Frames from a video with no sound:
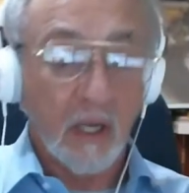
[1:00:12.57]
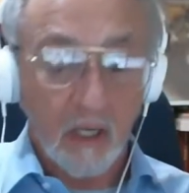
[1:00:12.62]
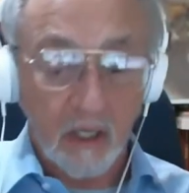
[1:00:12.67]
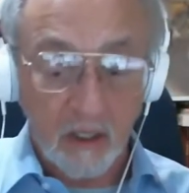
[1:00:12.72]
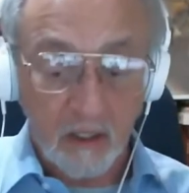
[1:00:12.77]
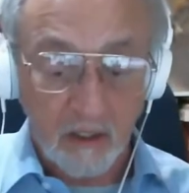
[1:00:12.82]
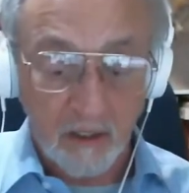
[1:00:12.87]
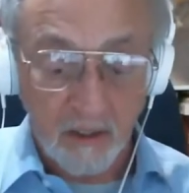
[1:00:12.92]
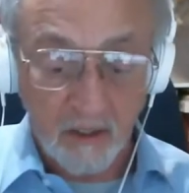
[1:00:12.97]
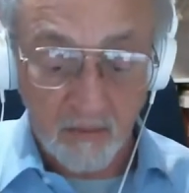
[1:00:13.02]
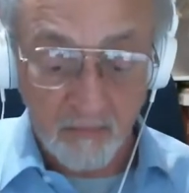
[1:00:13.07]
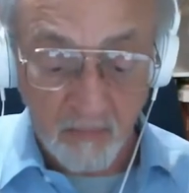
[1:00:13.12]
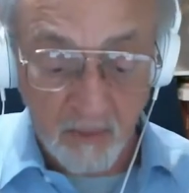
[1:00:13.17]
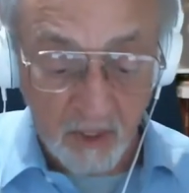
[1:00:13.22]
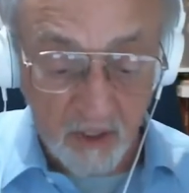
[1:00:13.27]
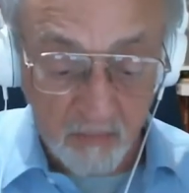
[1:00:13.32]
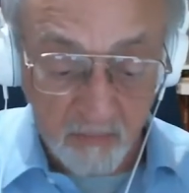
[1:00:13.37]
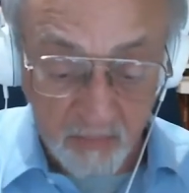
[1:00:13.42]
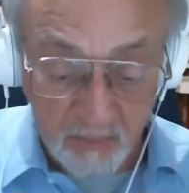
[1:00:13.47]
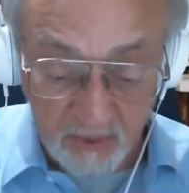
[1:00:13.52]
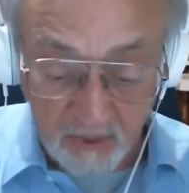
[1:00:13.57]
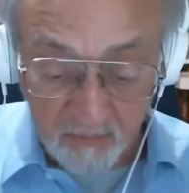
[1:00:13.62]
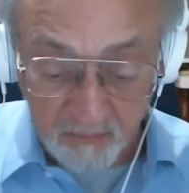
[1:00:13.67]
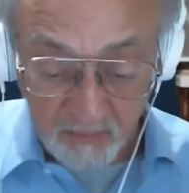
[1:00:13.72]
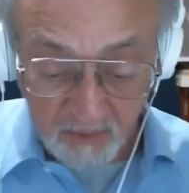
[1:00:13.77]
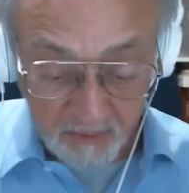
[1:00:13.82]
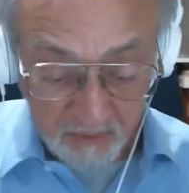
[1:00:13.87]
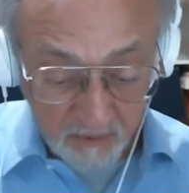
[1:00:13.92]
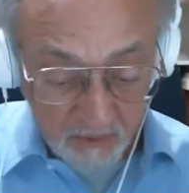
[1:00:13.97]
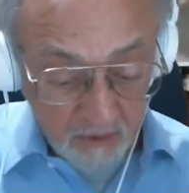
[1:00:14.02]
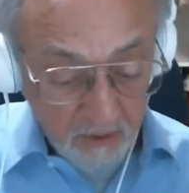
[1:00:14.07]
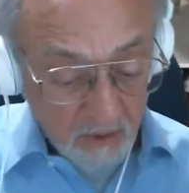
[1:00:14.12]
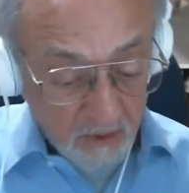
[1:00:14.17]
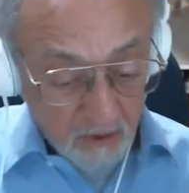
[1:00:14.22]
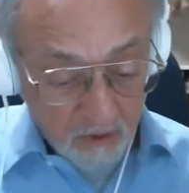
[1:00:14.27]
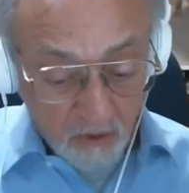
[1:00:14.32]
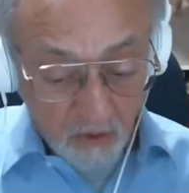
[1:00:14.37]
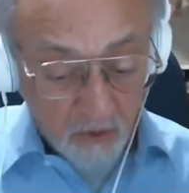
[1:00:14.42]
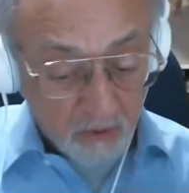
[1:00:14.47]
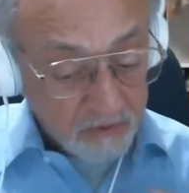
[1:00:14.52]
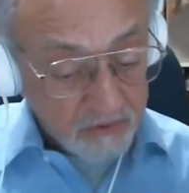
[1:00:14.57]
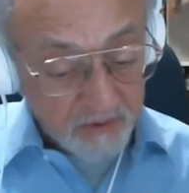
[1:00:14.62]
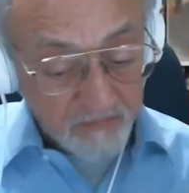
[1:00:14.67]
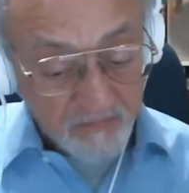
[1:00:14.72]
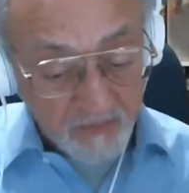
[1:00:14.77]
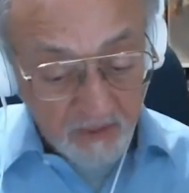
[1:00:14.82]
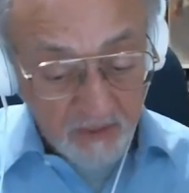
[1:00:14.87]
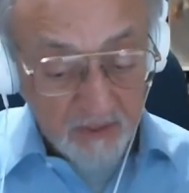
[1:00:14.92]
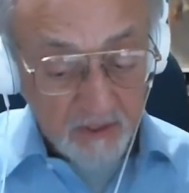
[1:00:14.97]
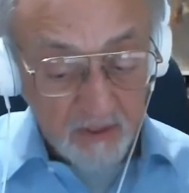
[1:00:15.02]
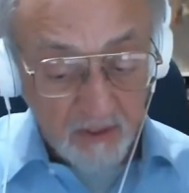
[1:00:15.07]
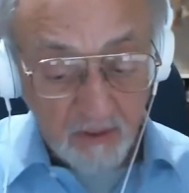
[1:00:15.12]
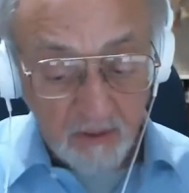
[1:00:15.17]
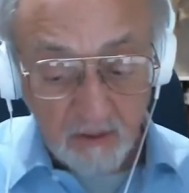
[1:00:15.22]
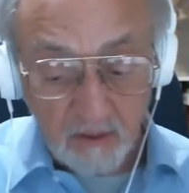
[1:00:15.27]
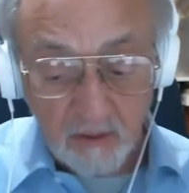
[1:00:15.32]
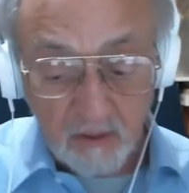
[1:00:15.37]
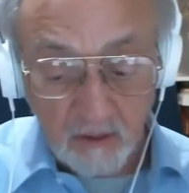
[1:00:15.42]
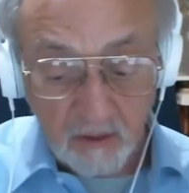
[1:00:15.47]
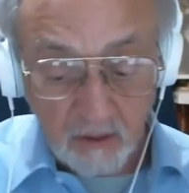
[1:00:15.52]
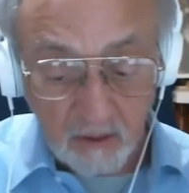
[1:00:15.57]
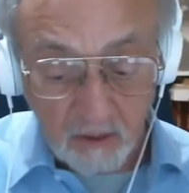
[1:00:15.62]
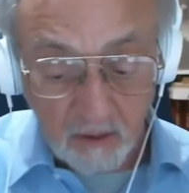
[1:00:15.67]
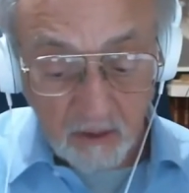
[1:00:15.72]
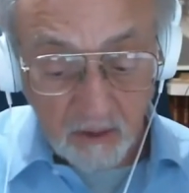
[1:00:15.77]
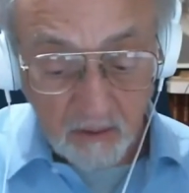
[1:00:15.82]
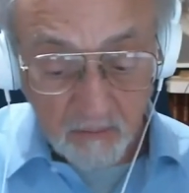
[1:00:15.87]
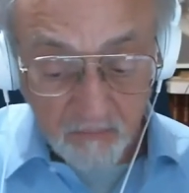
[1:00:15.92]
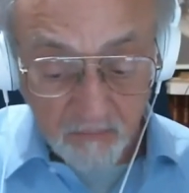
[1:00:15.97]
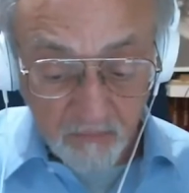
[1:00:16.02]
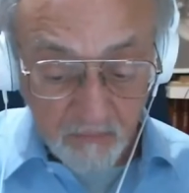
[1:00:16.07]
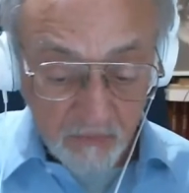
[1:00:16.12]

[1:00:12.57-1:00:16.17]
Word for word: Uh, it might be by cultivating, uh,